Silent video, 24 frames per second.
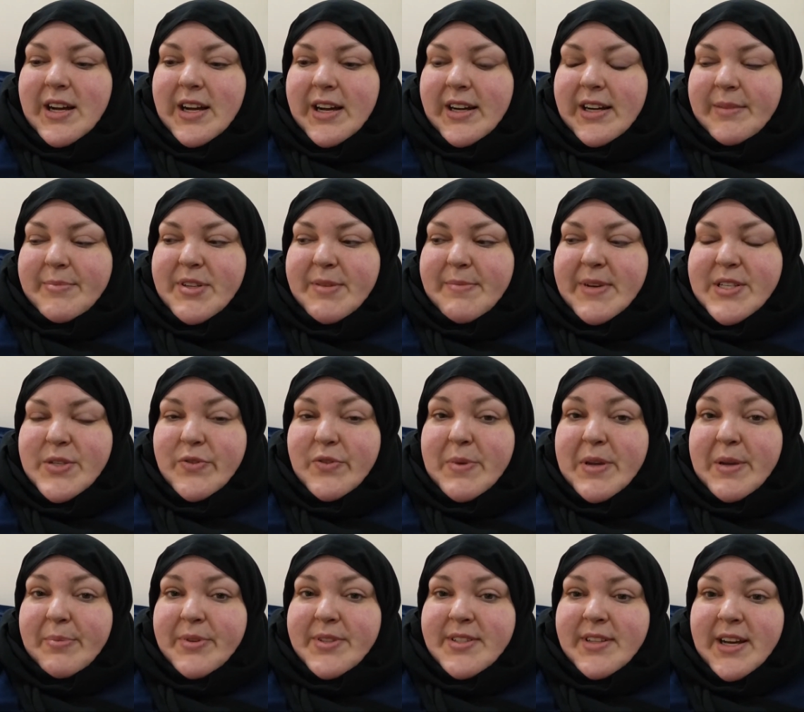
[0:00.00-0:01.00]
um, to mess with
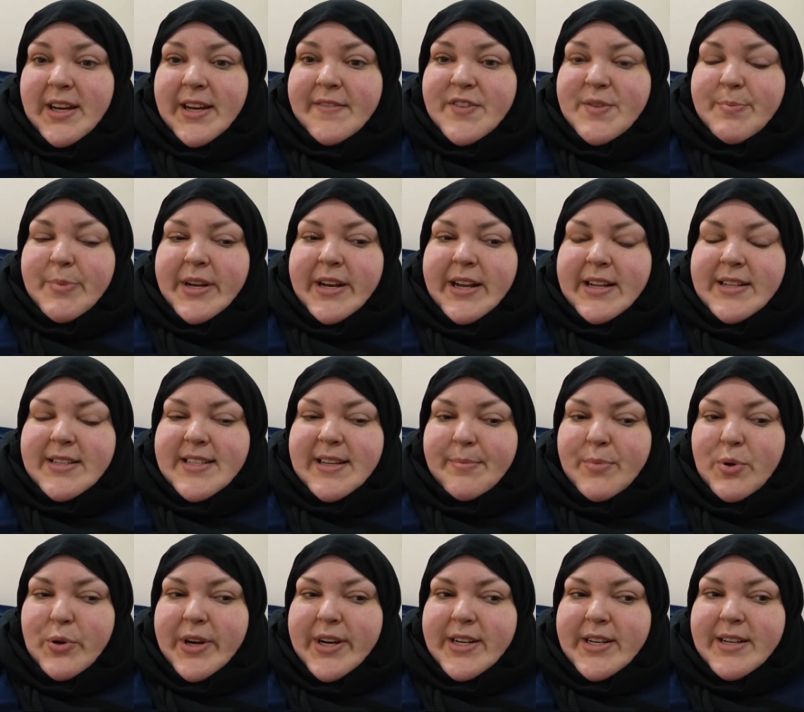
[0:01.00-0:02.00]
people's lives. But at some
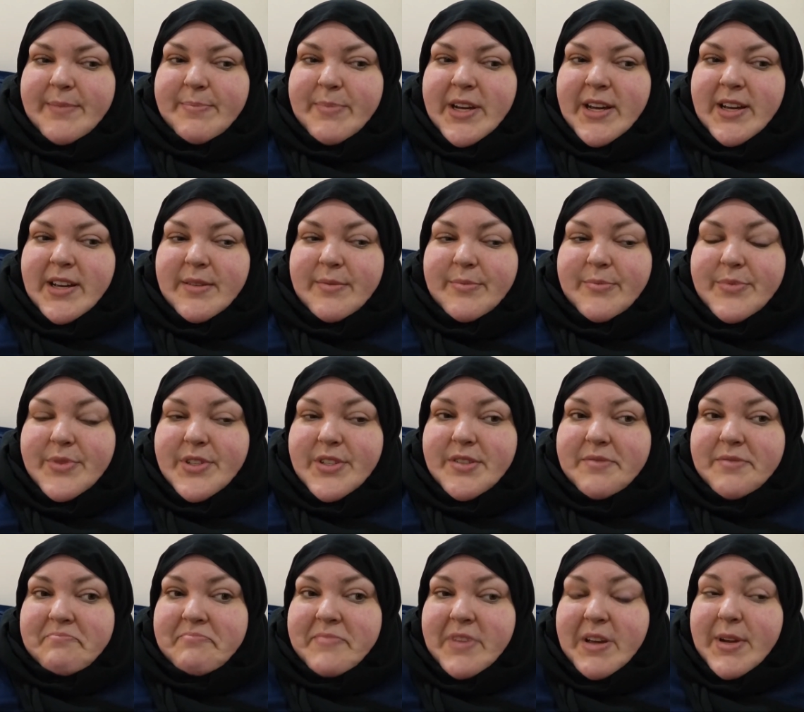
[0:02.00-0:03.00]
point, it becomes.
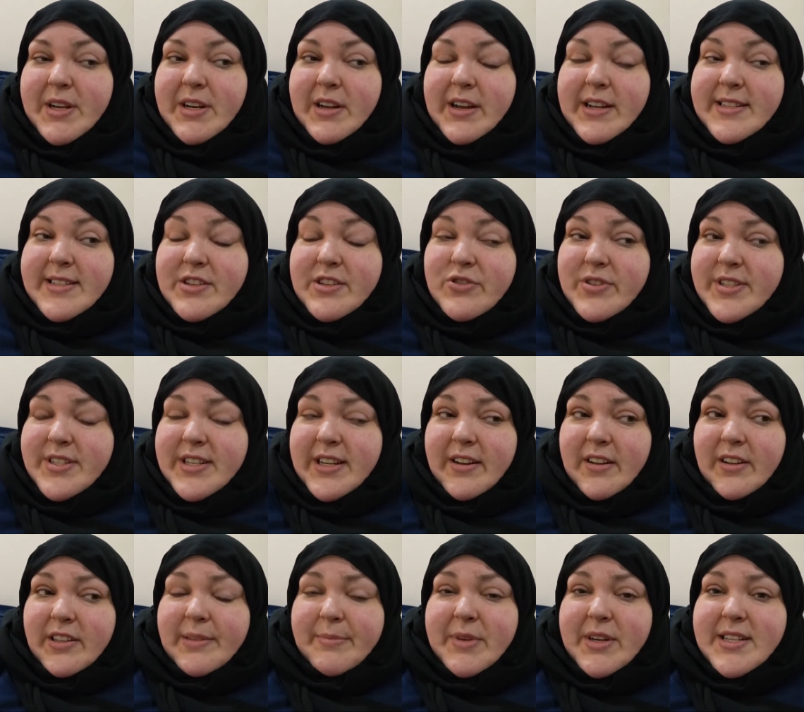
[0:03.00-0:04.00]
I mean, it's interesting.
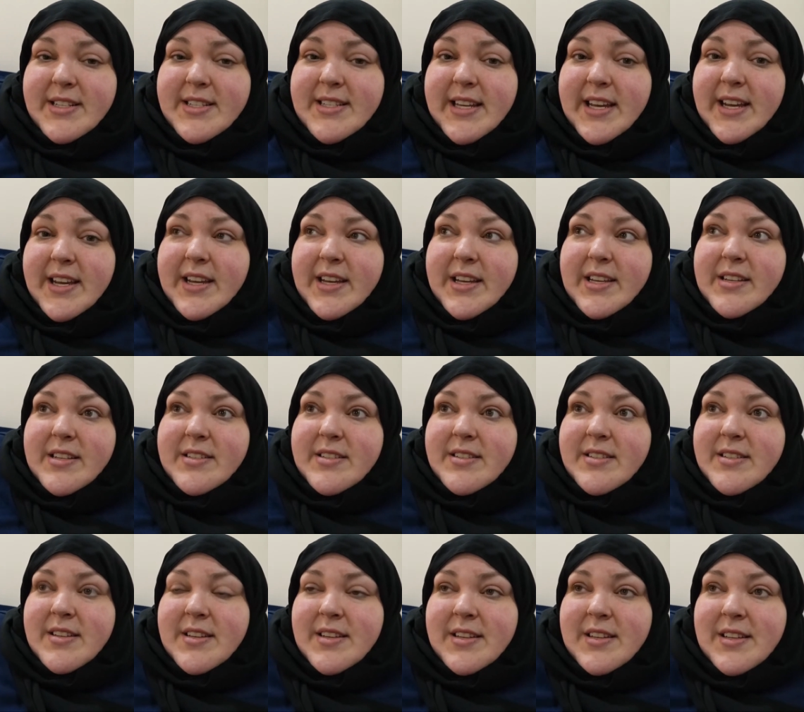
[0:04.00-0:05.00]
All I'm going to say is,